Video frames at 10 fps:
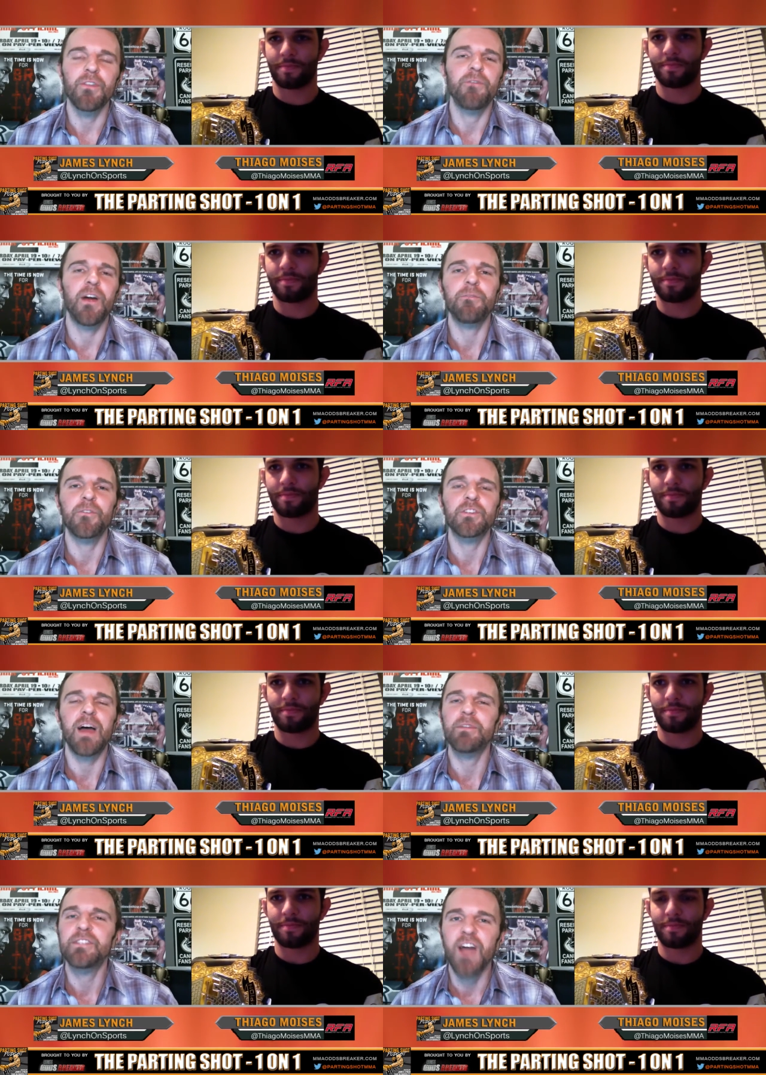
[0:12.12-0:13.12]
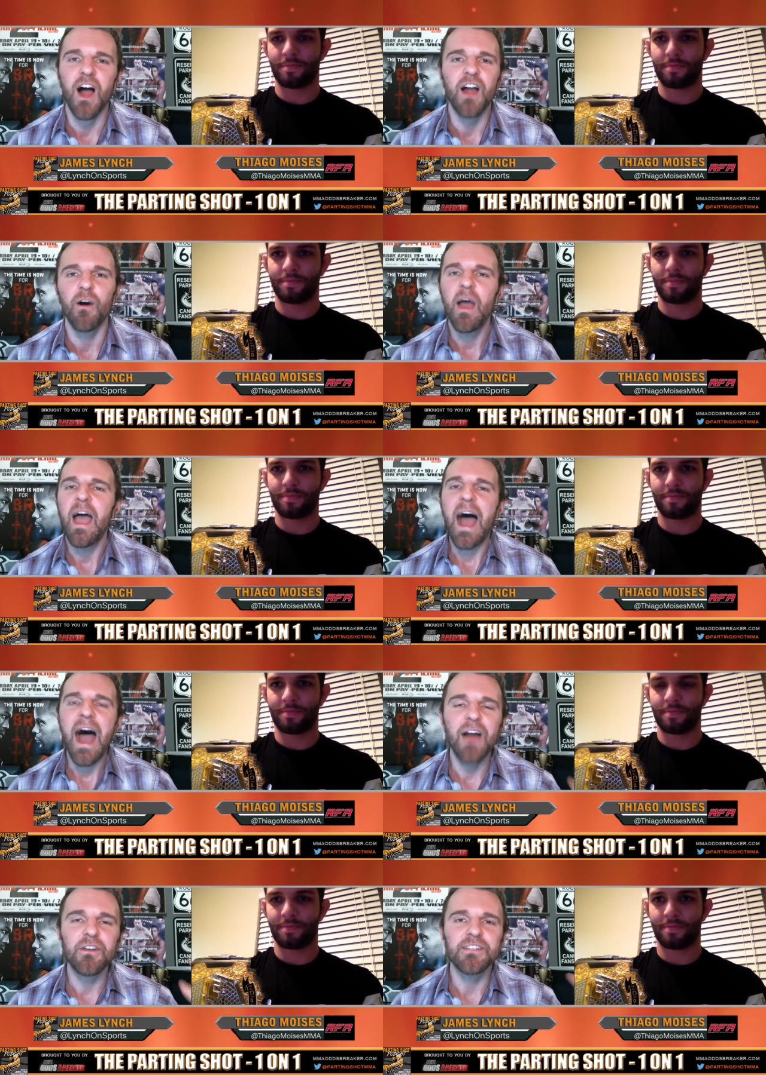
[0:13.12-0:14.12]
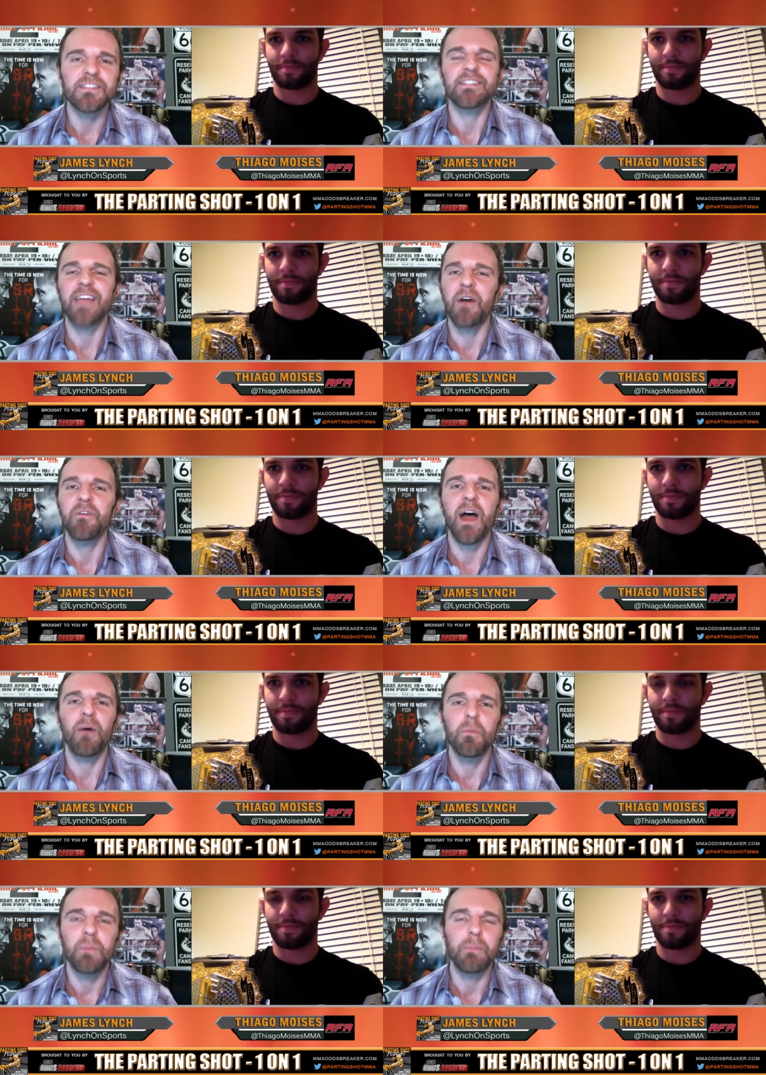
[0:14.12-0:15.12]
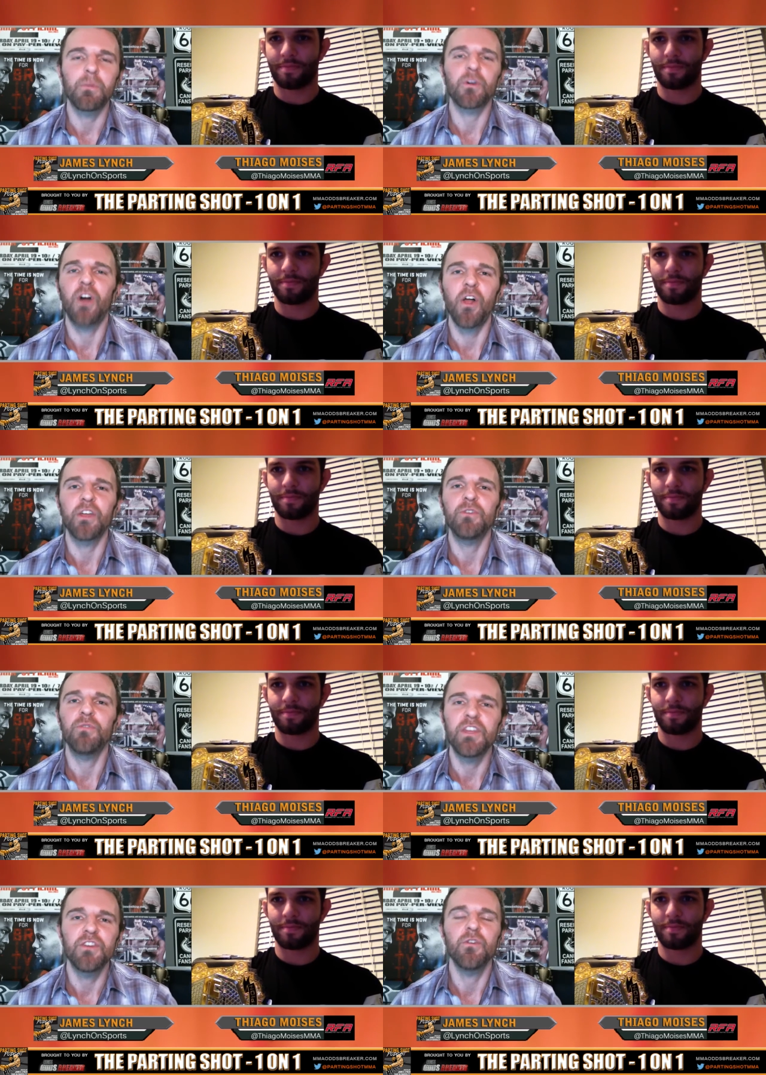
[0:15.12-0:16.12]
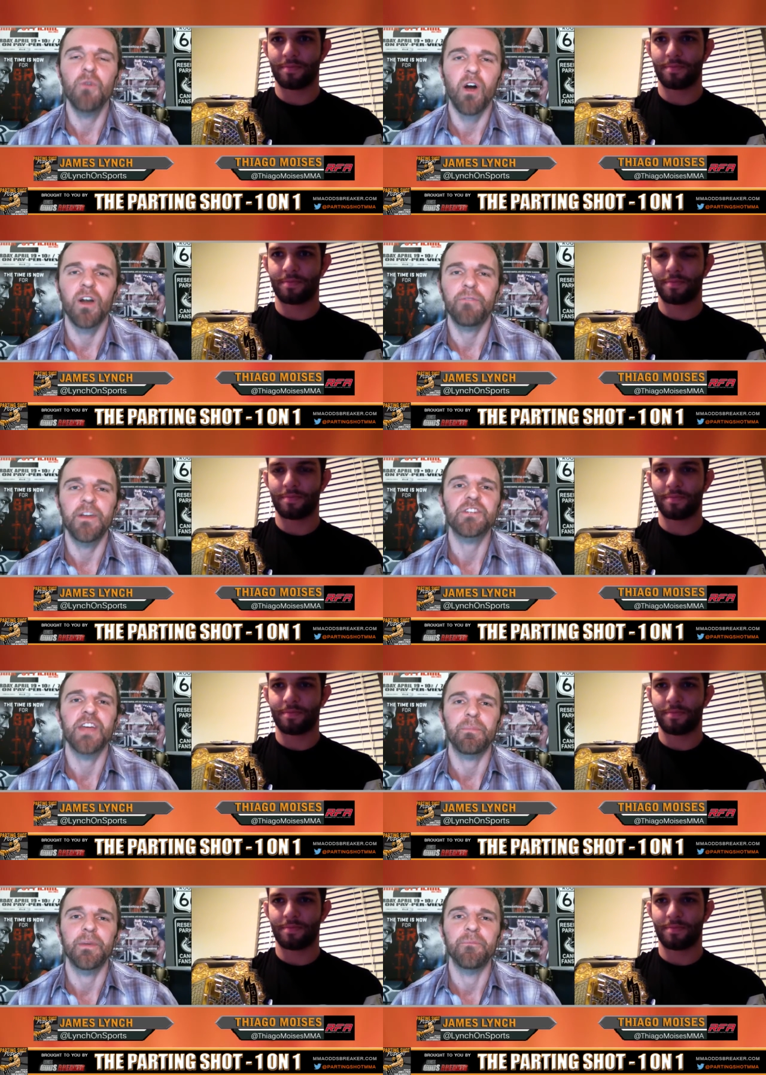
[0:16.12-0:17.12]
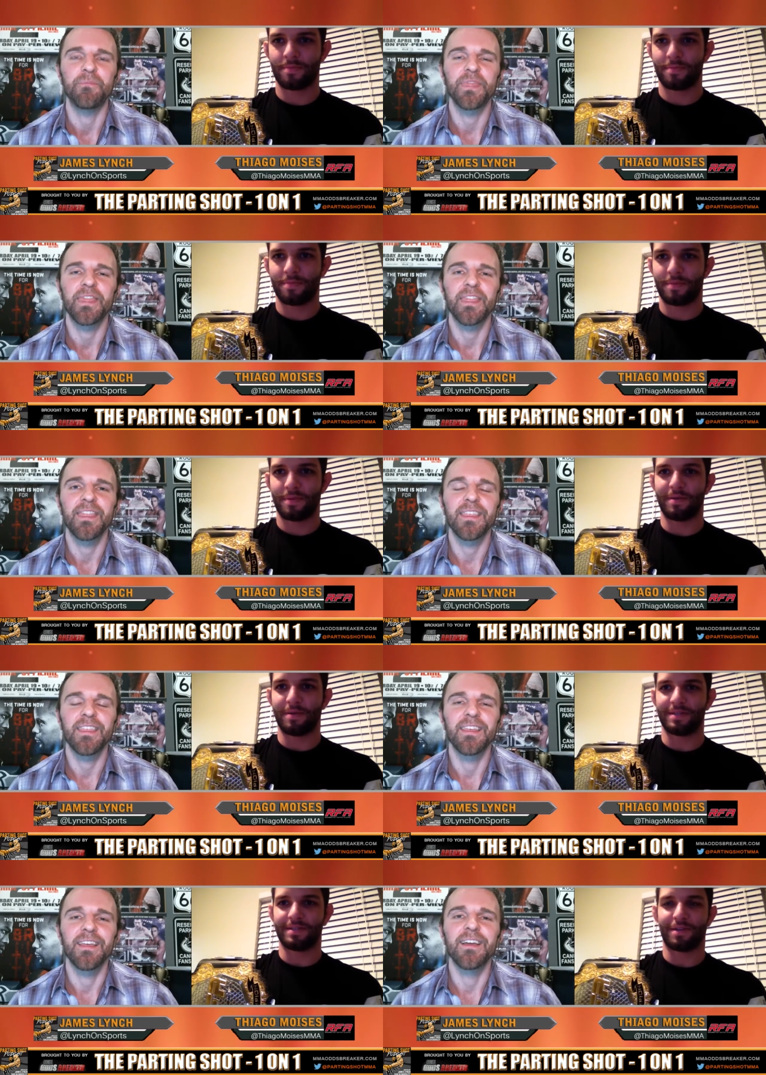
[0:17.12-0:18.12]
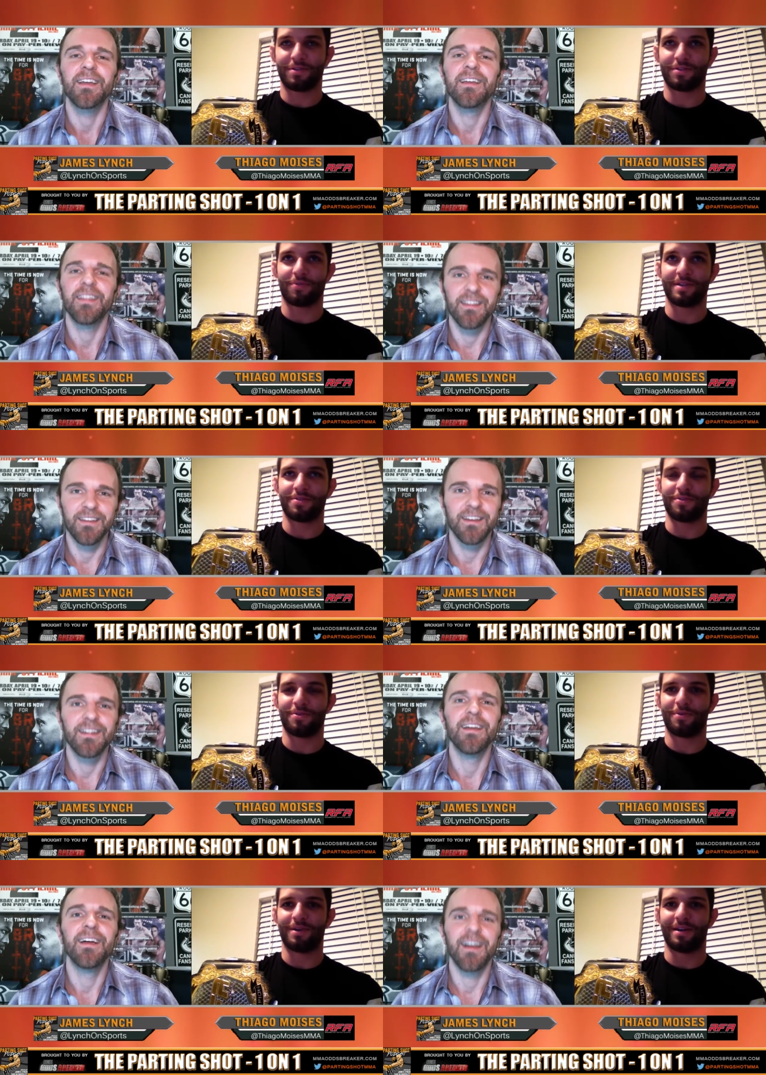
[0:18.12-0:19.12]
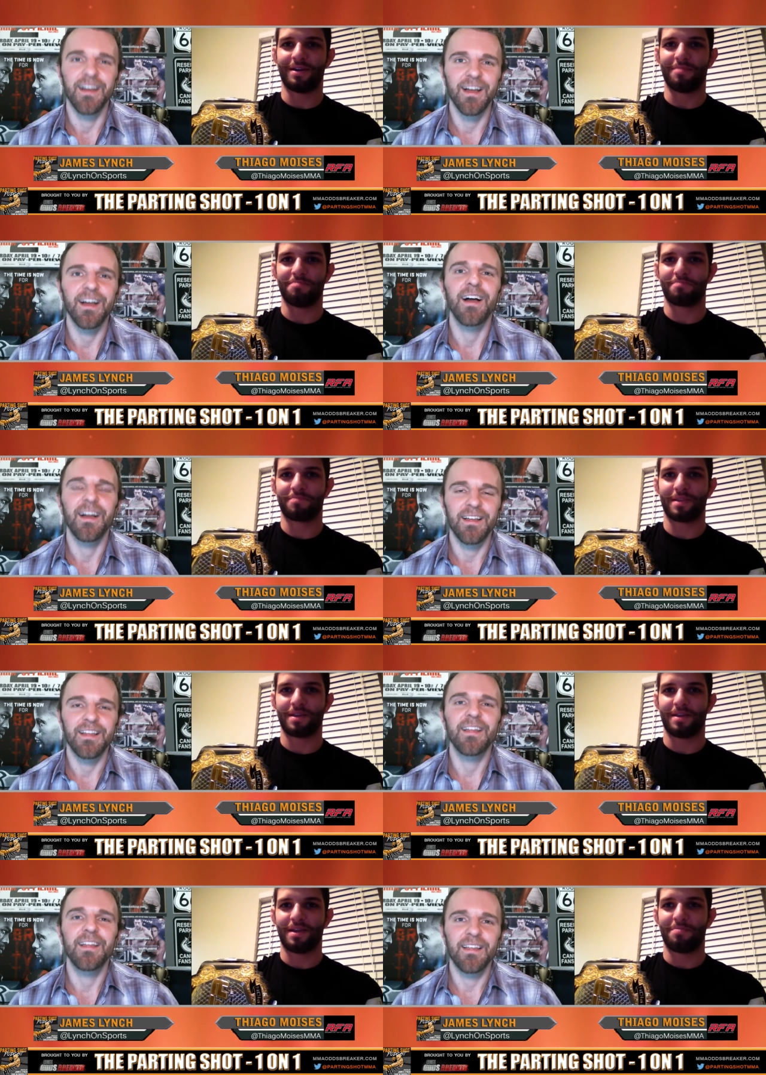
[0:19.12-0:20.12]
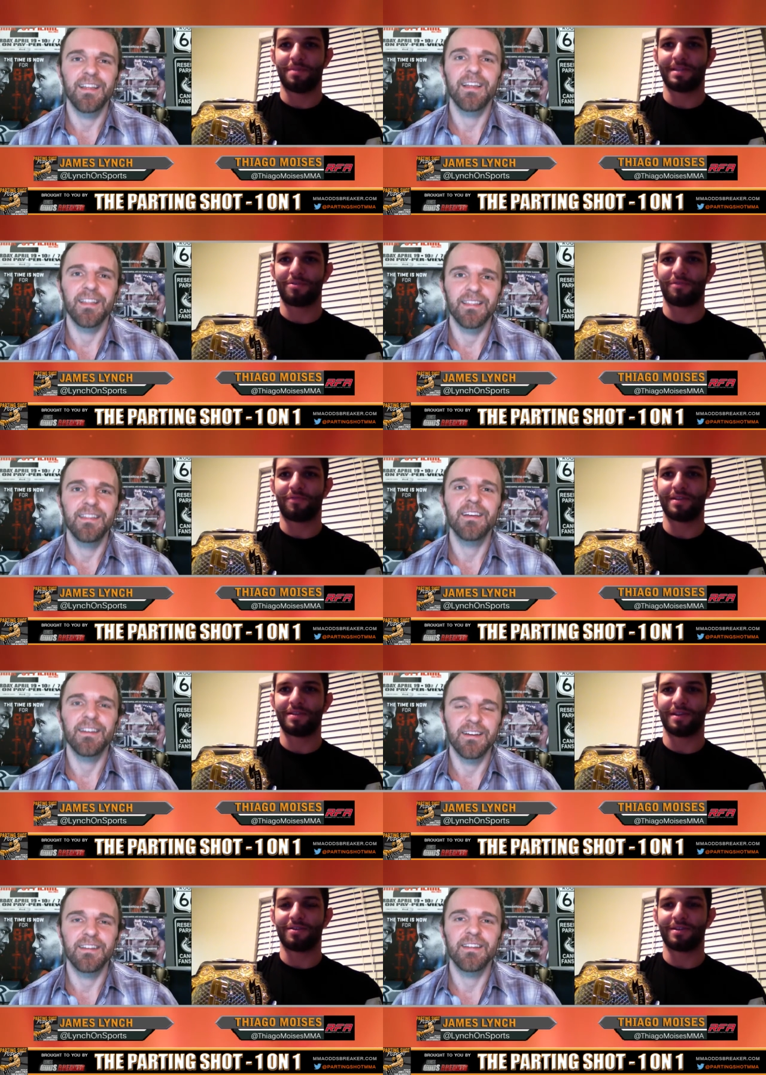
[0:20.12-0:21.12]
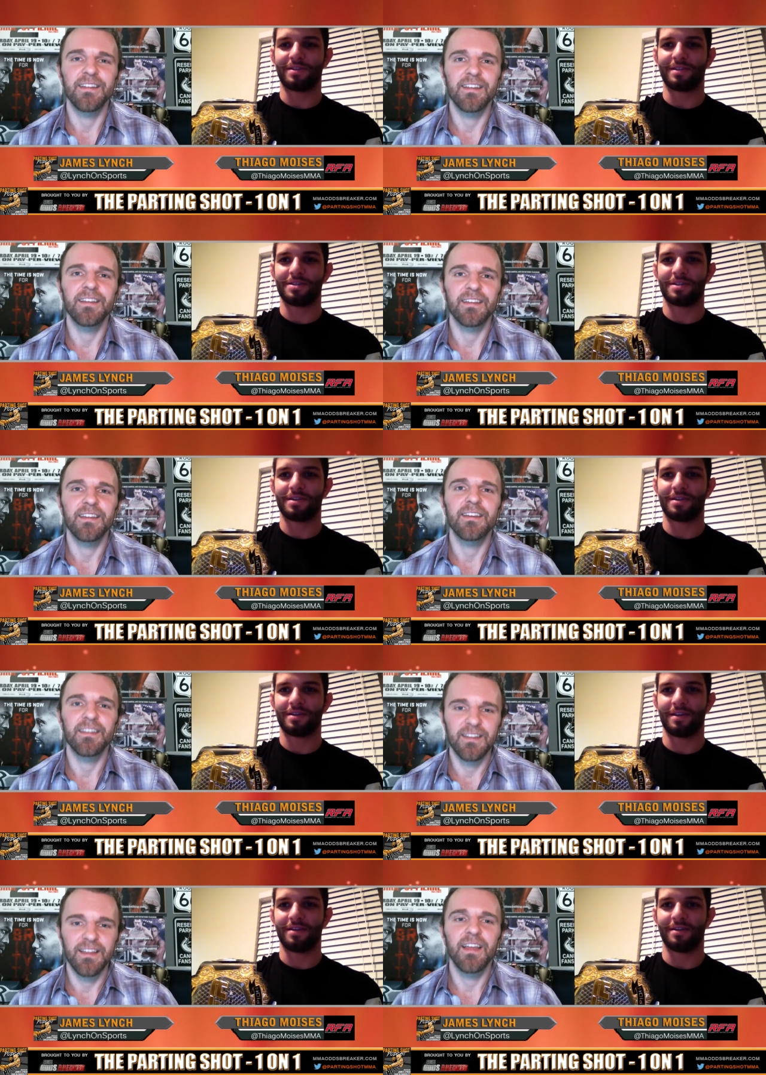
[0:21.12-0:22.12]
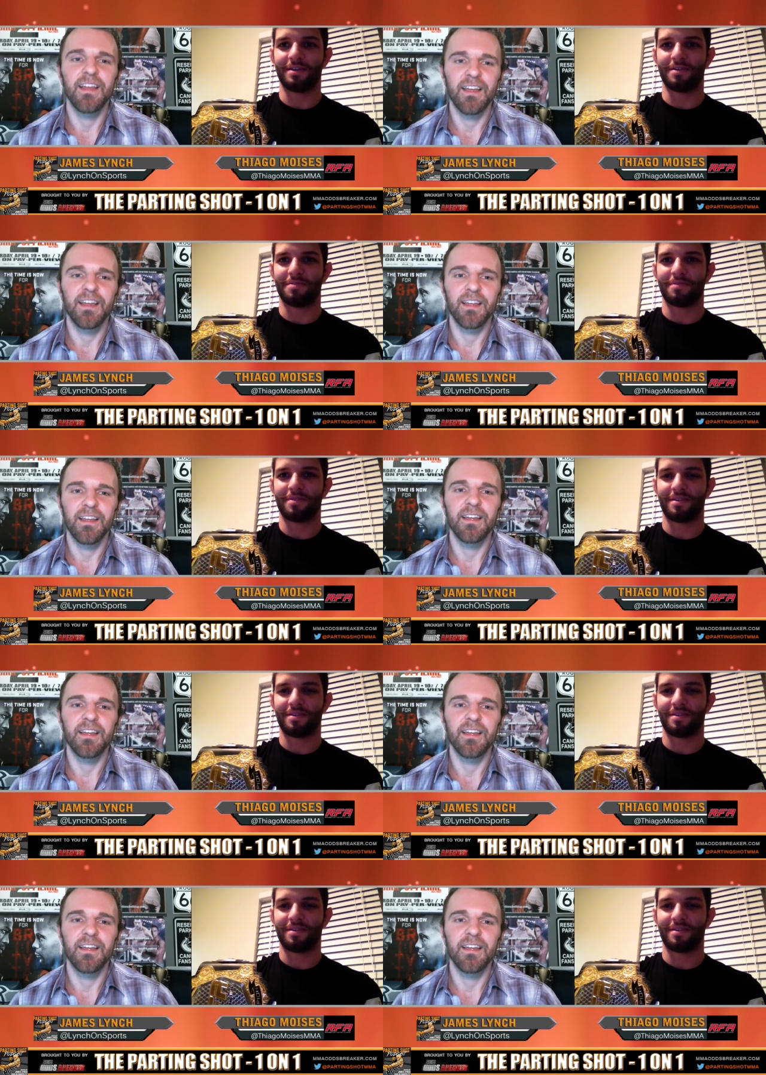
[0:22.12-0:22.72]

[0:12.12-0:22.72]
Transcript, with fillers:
Speaker 1: for the very first time. And Thiago, how does it sound now when people are calling you the new RFA champion?
Speaker 2: it sounds great. You know, uh, my second fight in the organization, and uh,